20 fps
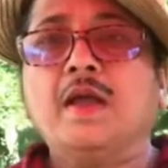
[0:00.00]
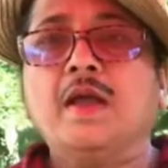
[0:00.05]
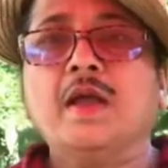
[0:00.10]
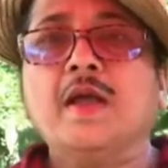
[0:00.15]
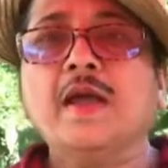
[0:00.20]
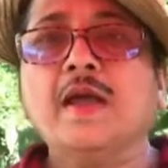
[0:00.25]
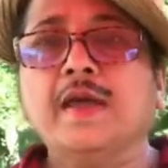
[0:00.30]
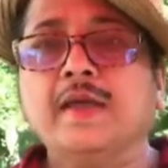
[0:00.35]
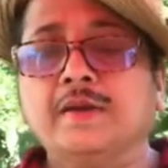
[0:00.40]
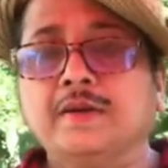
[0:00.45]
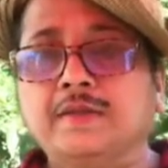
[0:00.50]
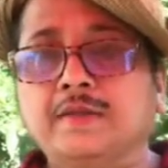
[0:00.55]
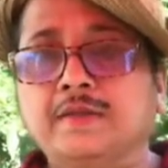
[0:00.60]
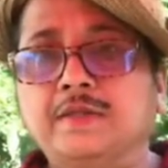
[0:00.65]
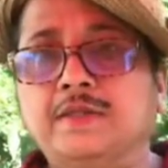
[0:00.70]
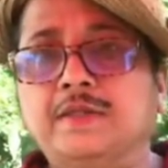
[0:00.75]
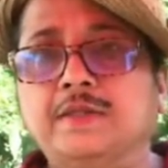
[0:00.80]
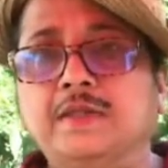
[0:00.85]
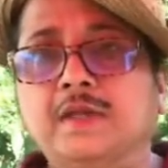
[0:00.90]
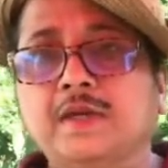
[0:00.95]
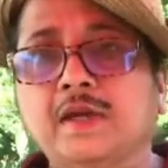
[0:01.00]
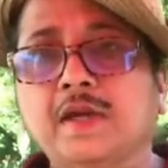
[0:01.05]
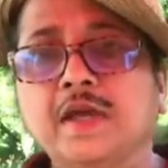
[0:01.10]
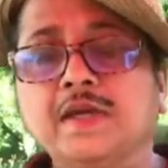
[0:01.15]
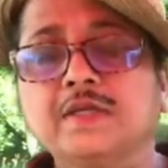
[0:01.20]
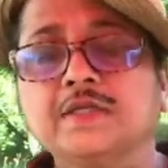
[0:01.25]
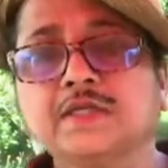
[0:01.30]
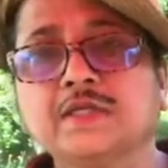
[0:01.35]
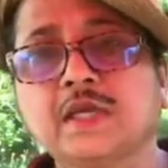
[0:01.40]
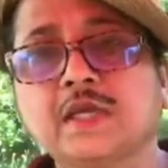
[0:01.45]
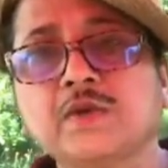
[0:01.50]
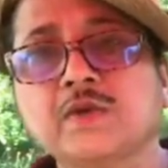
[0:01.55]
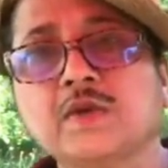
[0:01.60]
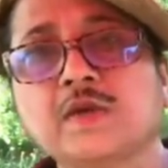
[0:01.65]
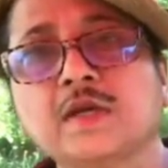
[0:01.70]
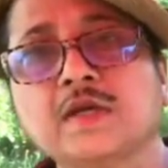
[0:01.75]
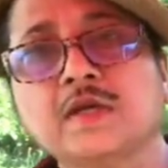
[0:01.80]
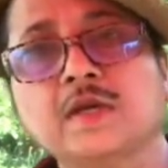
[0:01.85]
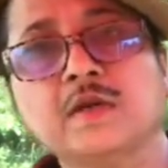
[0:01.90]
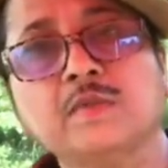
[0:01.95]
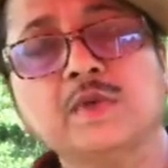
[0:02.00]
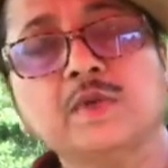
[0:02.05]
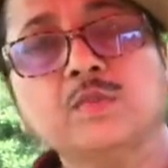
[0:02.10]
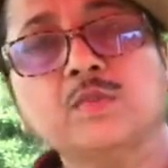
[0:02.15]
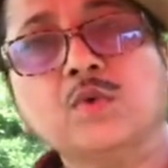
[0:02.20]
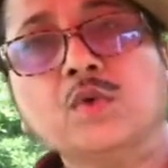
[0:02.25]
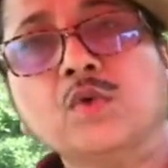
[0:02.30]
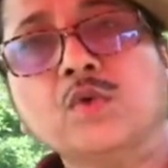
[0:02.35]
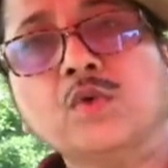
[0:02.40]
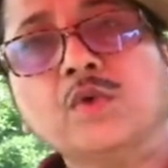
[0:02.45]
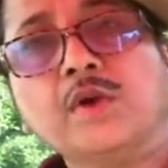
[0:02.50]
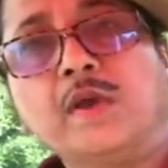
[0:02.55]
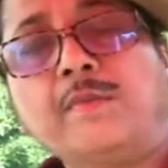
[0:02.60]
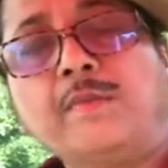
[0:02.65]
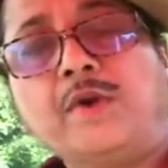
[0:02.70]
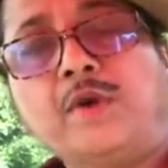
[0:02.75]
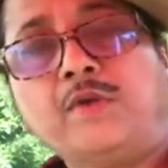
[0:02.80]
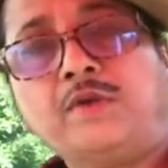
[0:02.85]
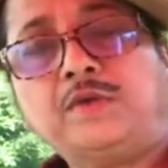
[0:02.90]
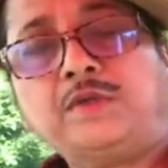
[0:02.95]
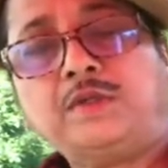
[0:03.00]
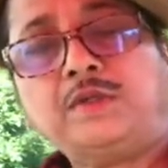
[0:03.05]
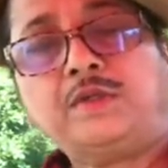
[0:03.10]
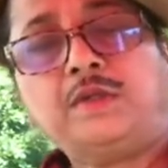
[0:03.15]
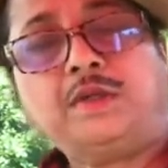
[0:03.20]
And let's tell you a little bit more about